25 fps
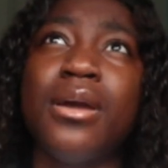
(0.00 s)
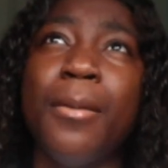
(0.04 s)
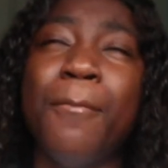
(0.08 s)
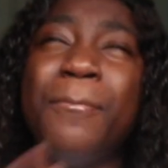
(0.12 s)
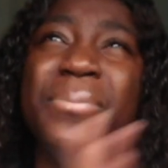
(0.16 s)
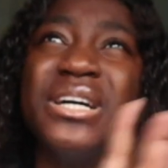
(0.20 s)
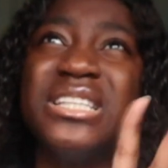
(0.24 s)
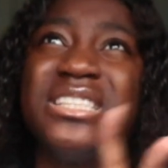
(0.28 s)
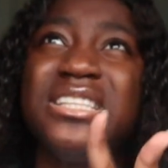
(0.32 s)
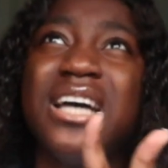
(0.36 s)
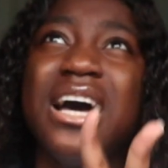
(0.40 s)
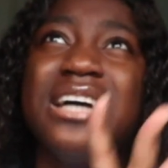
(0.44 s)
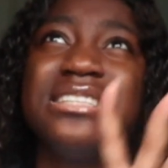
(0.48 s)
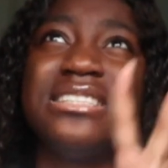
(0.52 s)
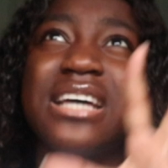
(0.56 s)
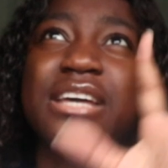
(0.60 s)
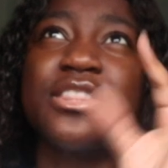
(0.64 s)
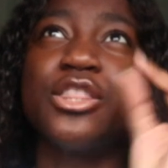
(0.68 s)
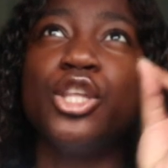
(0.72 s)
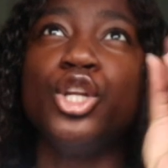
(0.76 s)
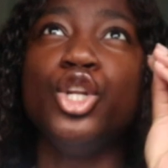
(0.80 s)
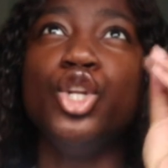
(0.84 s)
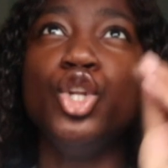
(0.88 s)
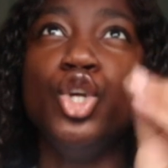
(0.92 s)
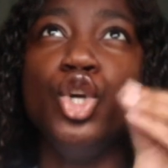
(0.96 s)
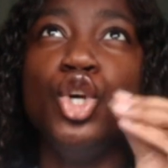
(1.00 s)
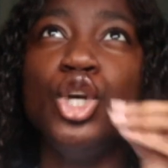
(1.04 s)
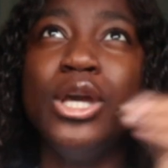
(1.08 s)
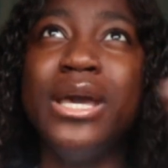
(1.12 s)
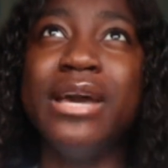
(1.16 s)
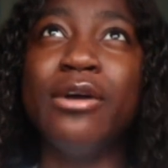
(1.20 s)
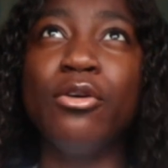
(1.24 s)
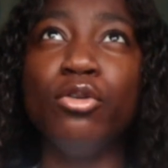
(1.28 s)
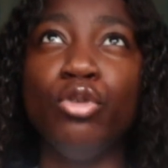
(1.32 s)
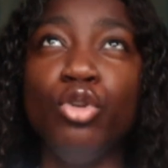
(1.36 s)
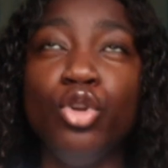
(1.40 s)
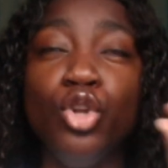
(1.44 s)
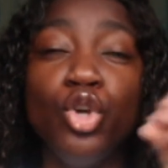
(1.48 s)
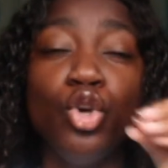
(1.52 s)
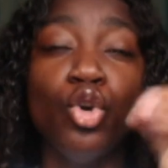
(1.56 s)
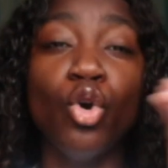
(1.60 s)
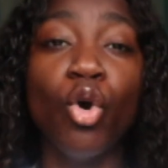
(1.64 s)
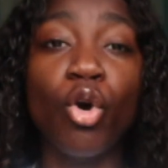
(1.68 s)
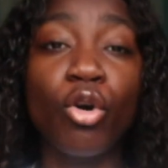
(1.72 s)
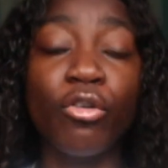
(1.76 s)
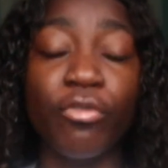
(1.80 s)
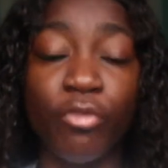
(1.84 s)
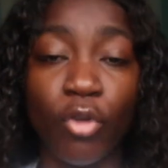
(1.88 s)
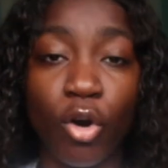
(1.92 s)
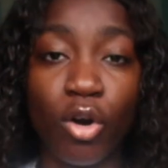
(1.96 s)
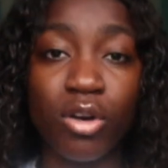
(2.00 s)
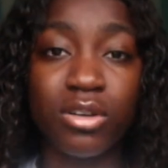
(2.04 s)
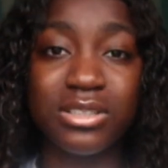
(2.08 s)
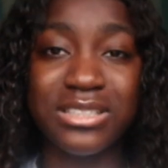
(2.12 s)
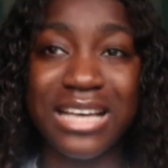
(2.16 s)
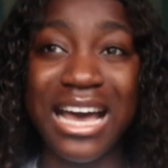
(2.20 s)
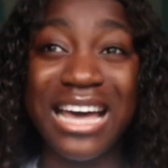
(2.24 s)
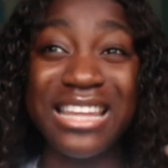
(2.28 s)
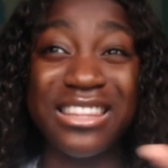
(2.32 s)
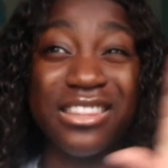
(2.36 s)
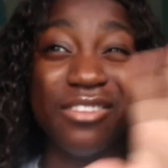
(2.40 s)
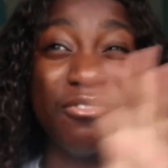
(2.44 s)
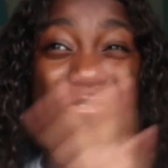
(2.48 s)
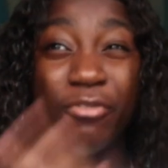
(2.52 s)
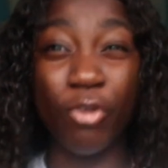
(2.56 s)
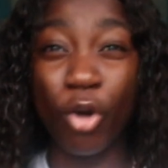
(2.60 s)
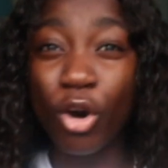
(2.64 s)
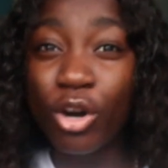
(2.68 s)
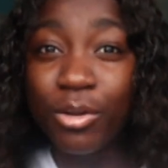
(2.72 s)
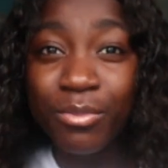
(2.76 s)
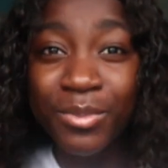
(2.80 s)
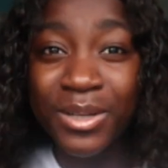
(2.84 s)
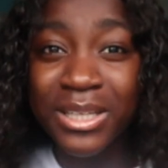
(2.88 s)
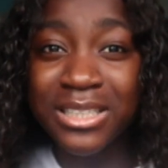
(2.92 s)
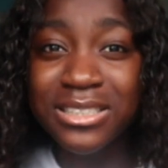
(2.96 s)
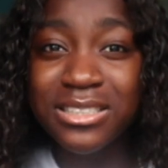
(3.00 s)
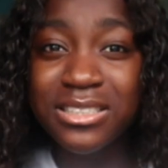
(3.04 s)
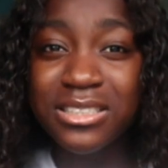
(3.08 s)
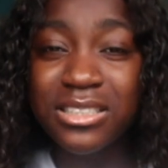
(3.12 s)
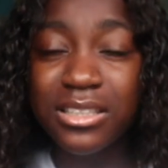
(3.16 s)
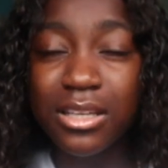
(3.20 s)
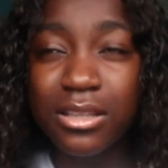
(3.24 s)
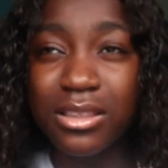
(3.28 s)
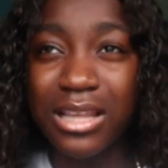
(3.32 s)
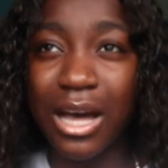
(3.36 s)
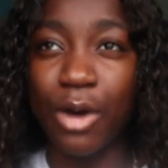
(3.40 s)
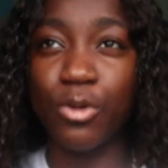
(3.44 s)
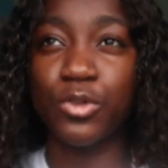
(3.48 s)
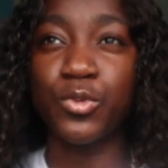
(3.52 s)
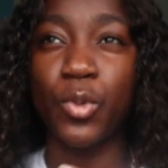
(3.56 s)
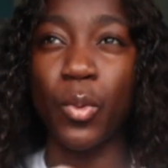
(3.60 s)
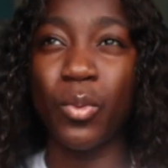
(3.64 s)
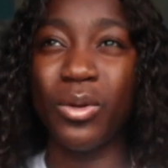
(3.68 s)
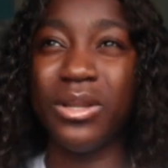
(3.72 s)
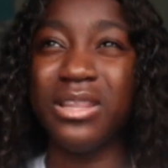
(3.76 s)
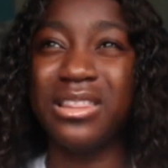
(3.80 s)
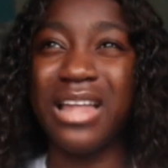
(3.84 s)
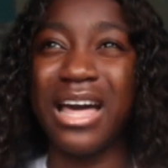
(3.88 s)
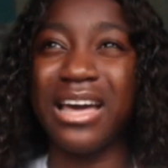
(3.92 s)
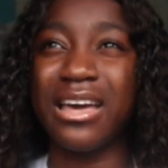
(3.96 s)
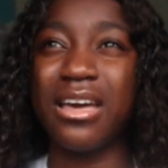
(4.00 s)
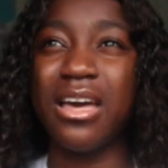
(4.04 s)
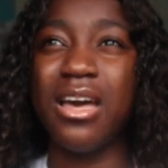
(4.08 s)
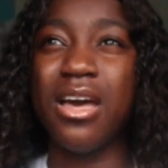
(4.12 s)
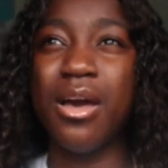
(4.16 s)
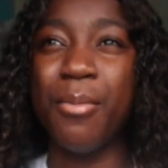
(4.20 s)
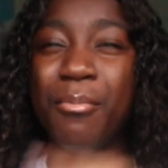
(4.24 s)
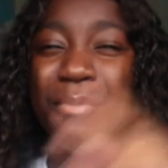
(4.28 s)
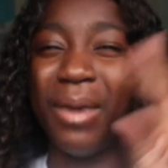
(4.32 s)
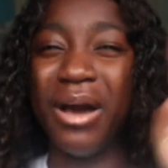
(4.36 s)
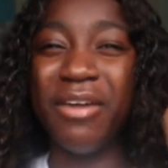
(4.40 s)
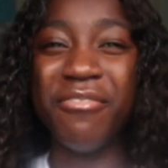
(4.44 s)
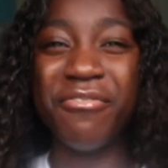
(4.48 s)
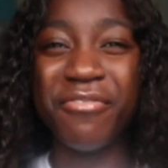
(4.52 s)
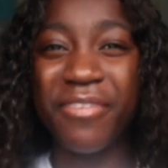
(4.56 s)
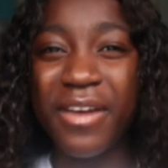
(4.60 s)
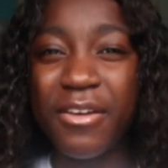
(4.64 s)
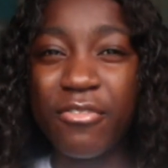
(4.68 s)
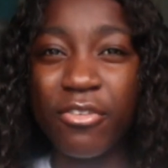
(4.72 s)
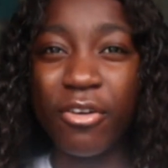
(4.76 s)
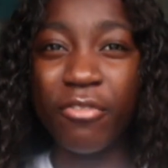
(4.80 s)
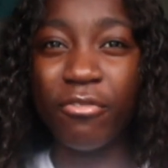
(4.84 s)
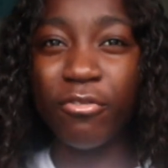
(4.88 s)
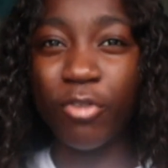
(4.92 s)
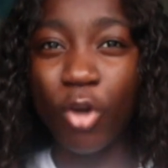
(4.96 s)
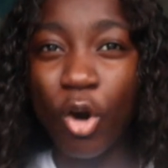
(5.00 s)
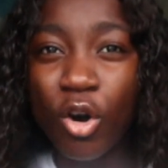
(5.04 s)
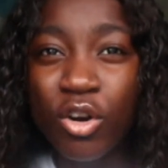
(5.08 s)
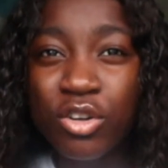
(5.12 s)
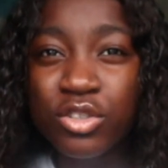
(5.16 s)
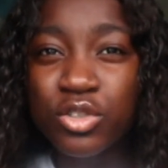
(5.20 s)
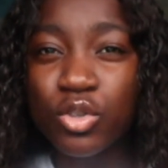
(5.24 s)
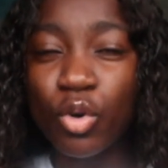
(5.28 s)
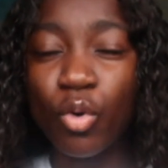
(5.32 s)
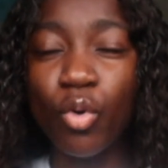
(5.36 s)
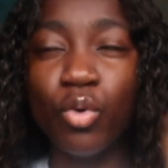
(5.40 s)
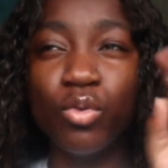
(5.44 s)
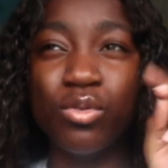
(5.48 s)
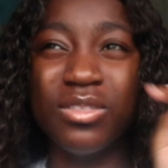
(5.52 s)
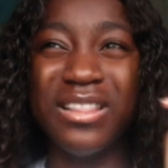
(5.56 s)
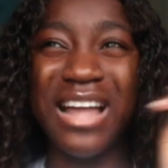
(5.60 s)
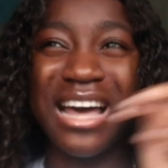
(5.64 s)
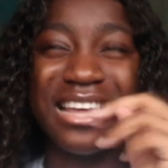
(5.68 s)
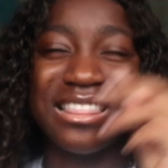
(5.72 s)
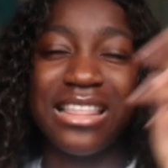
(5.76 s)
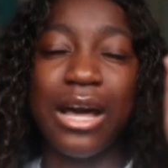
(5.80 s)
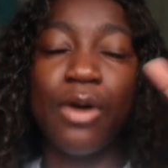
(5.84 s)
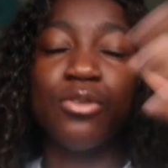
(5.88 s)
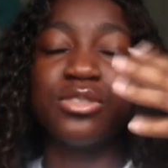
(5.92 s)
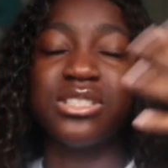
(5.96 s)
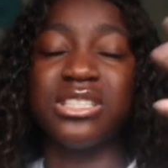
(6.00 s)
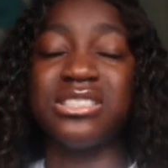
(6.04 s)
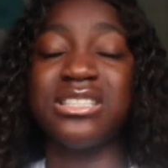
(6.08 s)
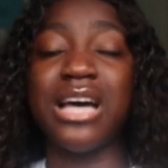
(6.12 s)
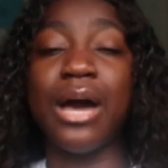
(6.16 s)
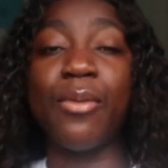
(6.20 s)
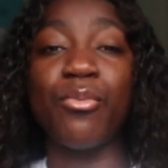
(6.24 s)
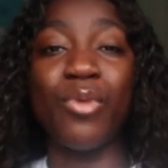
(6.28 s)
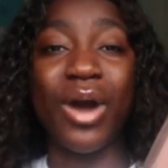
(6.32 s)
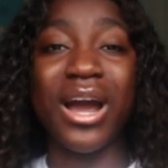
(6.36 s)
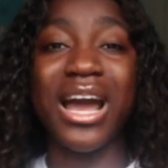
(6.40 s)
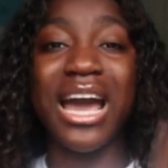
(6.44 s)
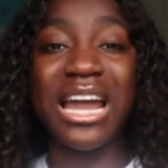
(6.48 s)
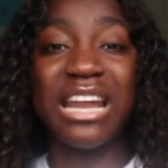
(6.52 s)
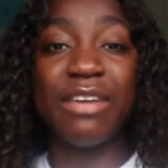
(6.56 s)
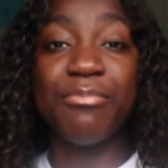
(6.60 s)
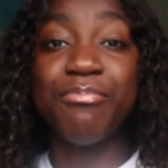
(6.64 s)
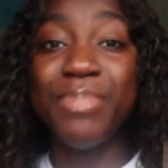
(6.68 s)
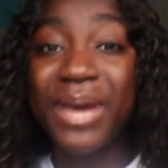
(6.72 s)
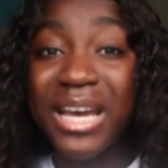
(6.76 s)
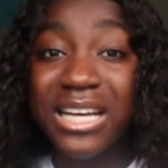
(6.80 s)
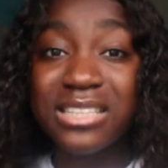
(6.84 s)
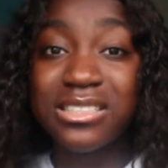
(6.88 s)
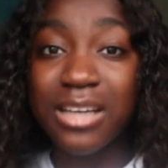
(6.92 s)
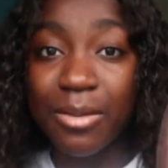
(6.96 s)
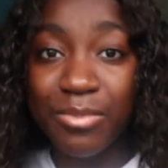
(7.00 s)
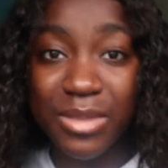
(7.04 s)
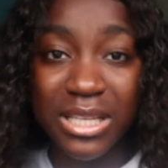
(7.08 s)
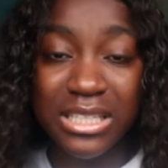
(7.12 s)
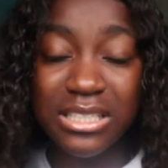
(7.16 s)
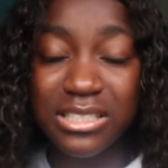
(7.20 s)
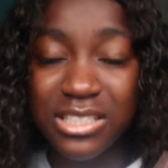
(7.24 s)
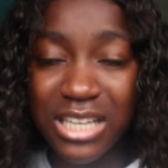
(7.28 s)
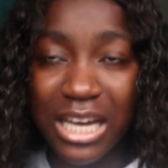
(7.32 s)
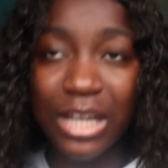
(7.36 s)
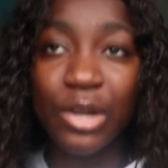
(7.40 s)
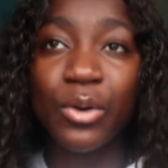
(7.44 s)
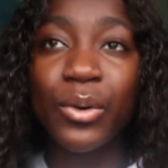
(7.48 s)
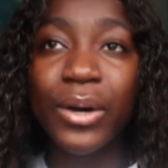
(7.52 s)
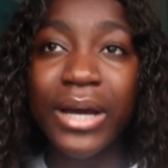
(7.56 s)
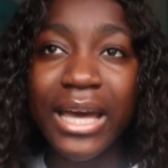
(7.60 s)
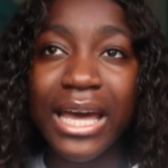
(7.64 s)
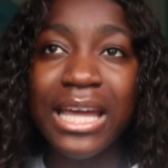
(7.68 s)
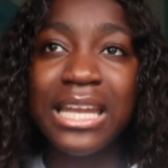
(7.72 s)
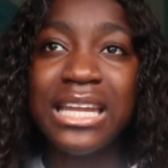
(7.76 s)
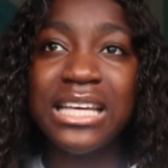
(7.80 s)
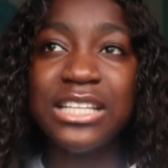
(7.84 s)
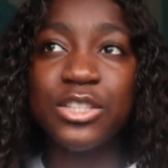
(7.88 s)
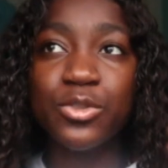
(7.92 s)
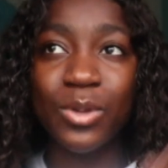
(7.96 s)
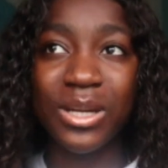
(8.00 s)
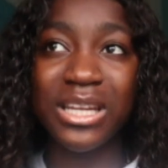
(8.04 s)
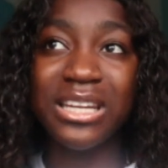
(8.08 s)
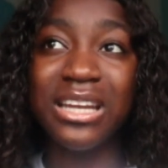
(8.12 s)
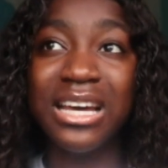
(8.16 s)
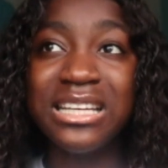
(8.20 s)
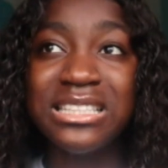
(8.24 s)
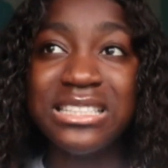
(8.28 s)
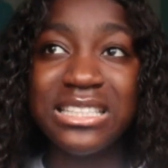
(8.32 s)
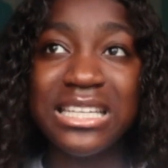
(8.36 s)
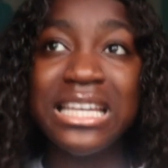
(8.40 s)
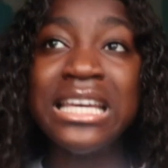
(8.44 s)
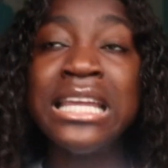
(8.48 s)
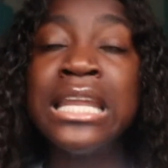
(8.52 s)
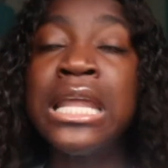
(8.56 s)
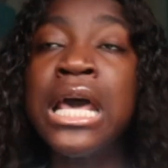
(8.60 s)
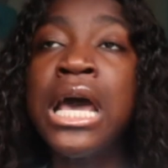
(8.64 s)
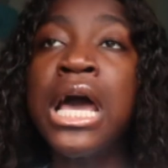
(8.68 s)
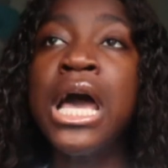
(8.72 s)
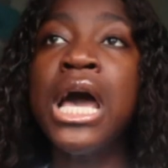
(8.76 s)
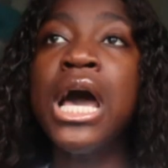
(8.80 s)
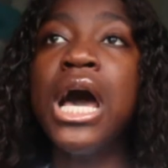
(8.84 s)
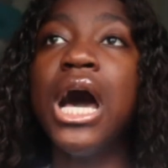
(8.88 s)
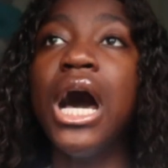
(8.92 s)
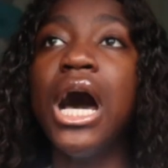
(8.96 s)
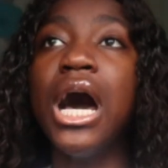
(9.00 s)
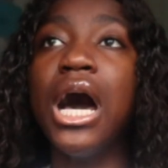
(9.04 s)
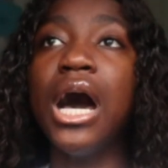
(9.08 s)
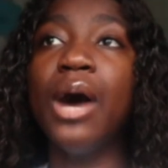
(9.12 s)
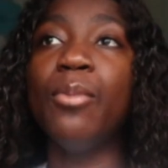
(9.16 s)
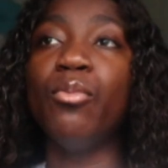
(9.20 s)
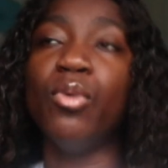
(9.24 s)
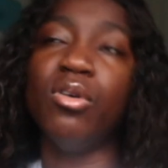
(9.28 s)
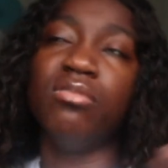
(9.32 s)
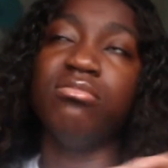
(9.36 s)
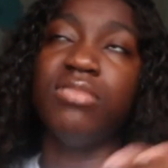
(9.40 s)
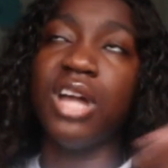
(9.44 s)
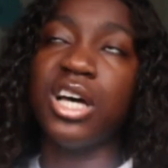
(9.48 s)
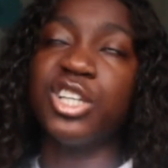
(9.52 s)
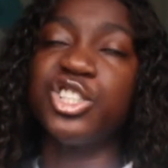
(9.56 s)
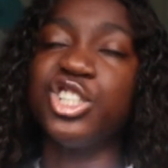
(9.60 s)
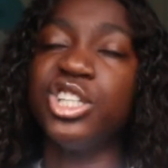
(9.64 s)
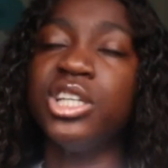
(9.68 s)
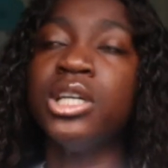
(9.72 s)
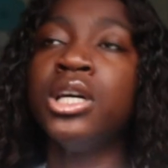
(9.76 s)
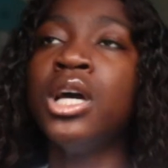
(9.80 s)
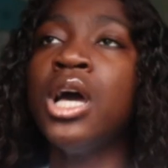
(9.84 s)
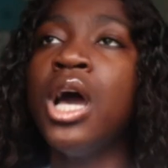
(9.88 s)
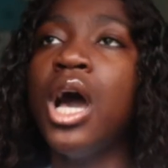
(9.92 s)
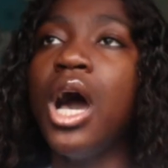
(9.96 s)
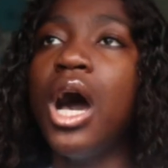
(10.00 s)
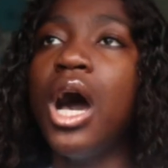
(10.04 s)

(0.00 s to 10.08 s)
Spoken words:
besides like the New York vlogs and Vlogmas, that was probably like my favorite vlogs, or like that was the time where I kind of picked up this channel again in 2019, last year.